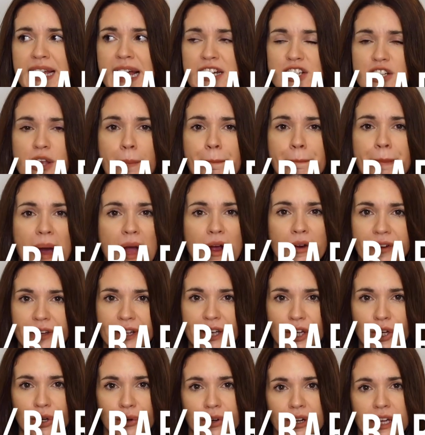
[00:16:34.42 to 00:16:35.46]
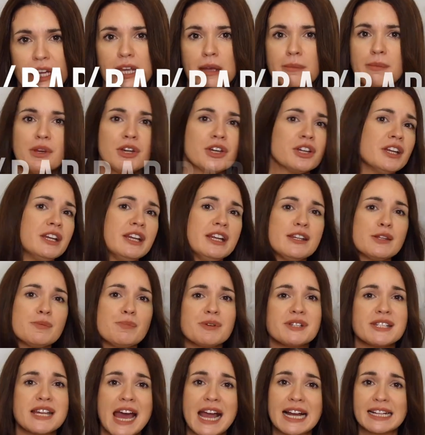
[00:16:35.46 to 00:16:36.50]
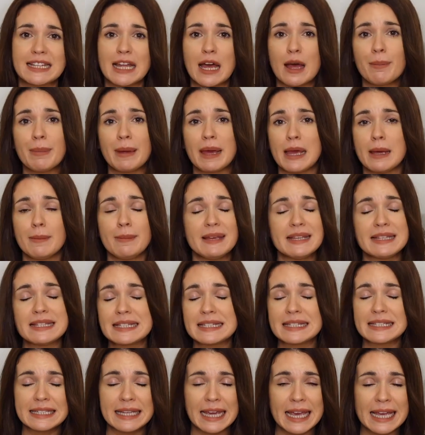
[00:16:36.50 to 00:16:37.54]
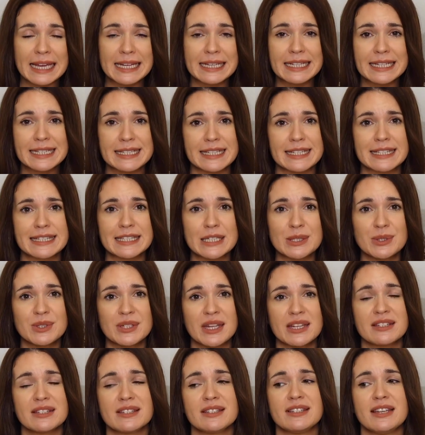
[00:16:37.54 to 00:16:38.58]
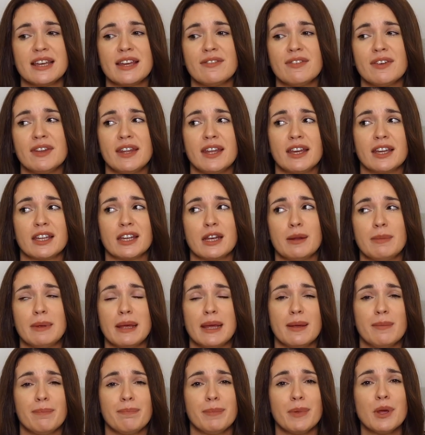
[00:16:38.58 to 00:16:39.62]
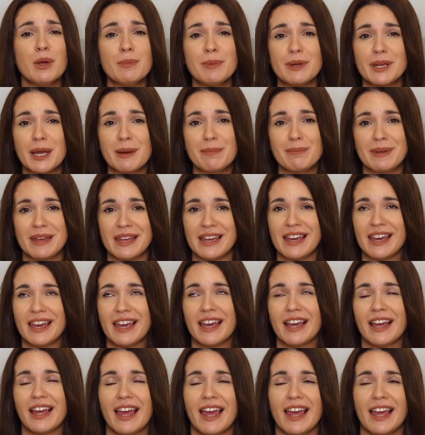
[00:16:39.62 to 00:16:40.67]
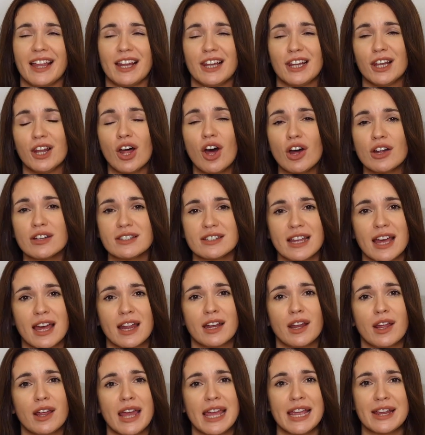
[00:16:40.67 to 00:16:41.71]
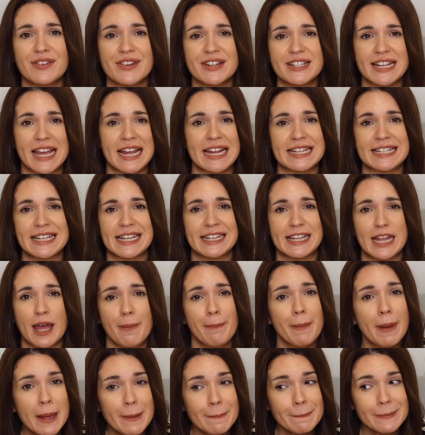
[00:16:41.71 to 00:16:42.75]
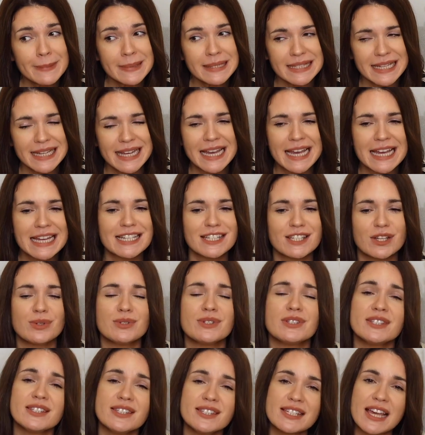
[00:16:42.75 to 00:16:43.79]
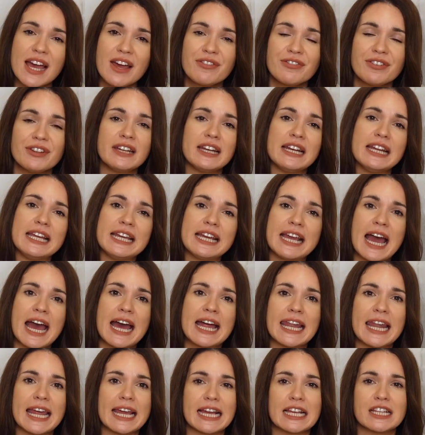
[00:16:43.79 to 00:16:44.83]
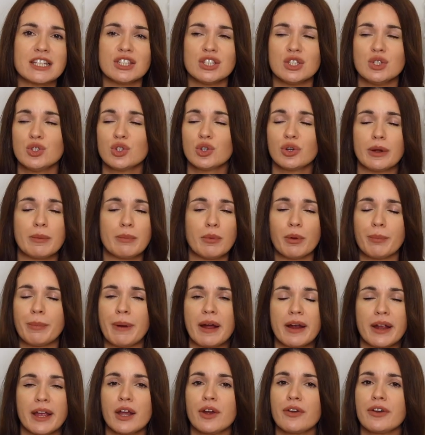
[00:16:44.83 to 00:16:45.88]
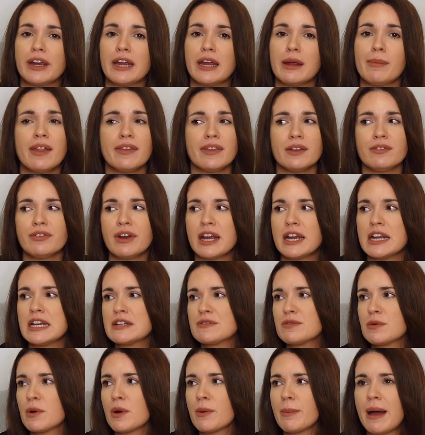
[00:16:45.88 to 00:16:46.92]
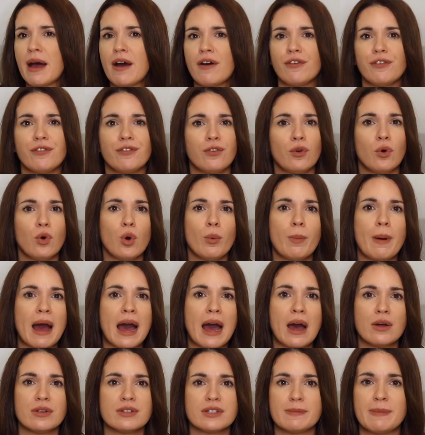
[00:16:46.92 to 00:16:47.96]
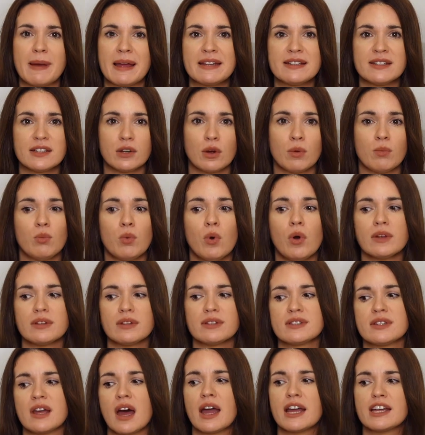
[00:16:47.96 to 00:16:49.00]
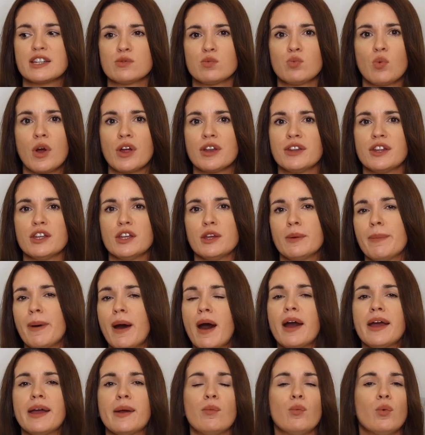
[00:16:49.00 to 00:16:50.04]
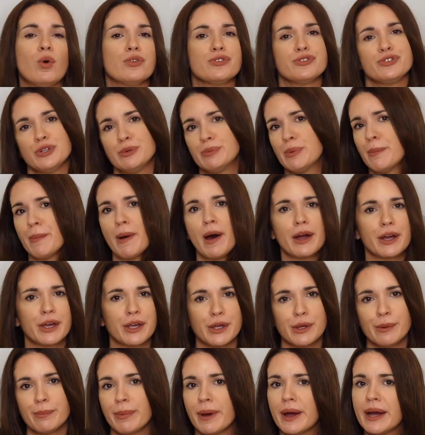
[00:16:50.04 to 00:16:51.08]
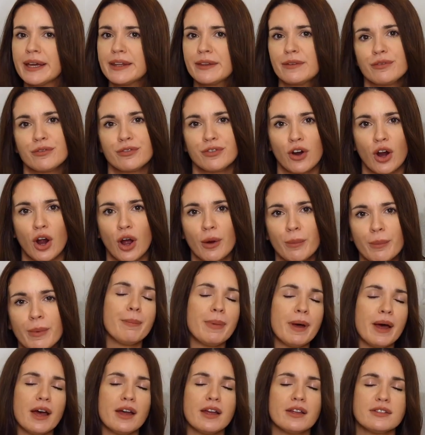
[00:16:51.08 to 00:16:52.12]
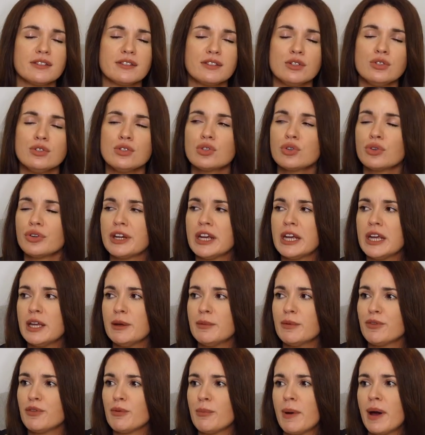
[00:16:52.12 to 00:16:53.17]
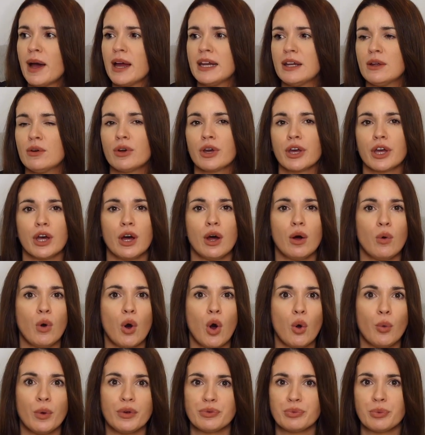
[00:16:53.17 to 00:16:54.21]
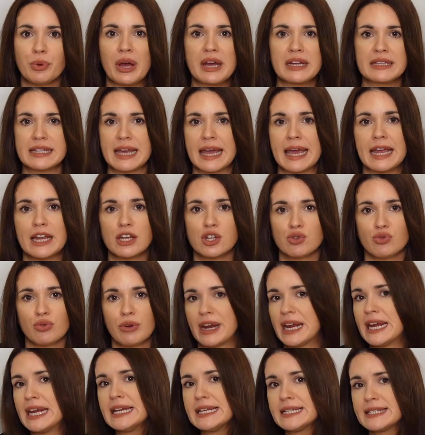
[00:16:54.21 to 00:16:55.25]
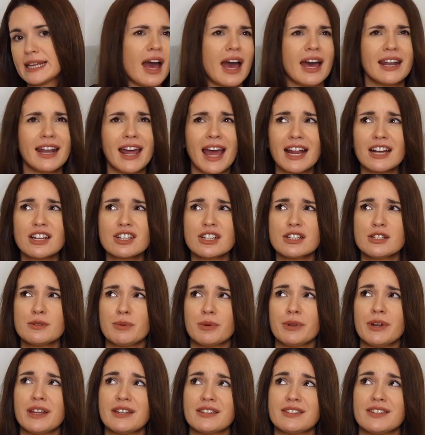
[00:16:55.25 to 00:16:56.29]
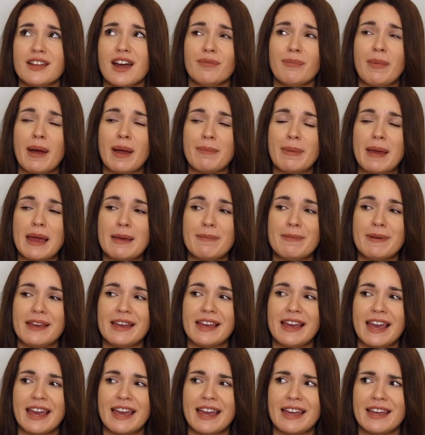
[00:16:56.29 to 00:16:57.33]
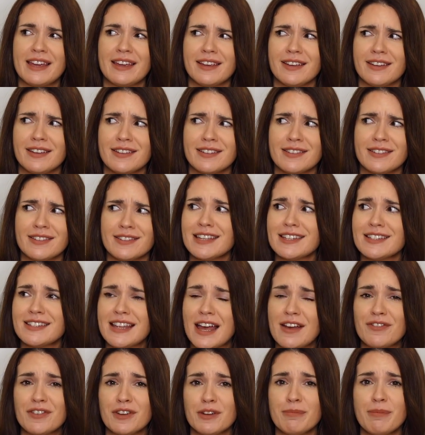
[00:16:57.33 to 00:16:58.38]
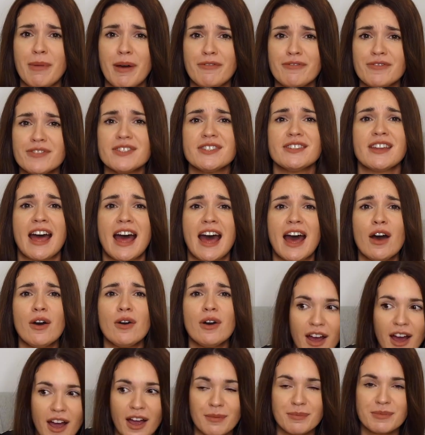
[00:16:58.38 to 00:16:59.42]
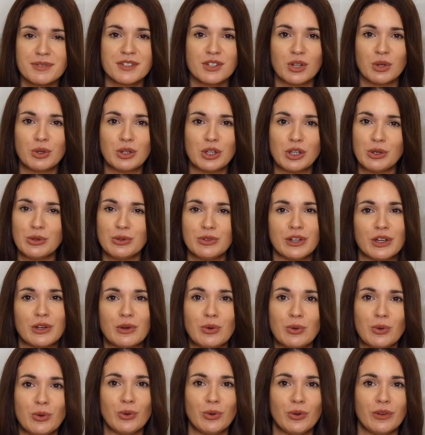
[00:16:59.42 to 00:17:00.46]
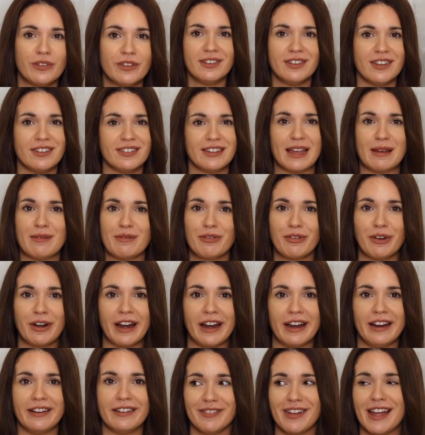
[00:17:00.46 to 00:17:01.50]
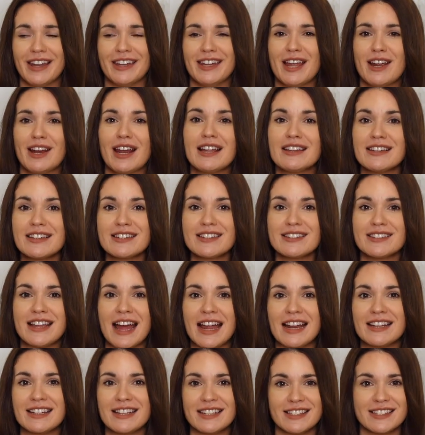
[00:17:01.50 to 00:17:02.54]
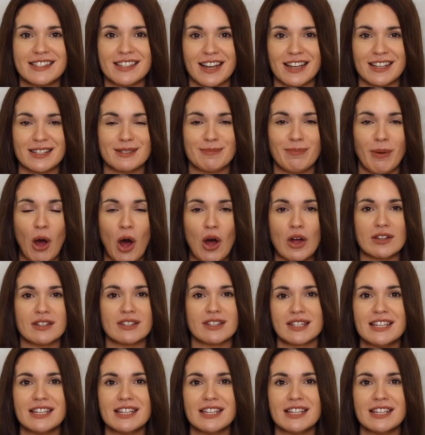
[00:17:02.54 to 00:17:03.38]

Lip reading: / a barrier cream. You're going to need to protect that baby's skin because it's so sensitive and they're going to be pooping and peeing a lot and irritating their bums. So definitely get like a SUDOCREAM or a barrier cream. They range from about £4 depending on what size one that you buy and what supermarket you buy them from. But SUDOCREAM for my little girl always worked a treat. And actually, to be honest, my baby is 7 months now. I'm still using all the same 3 and they're like the standard sized pots,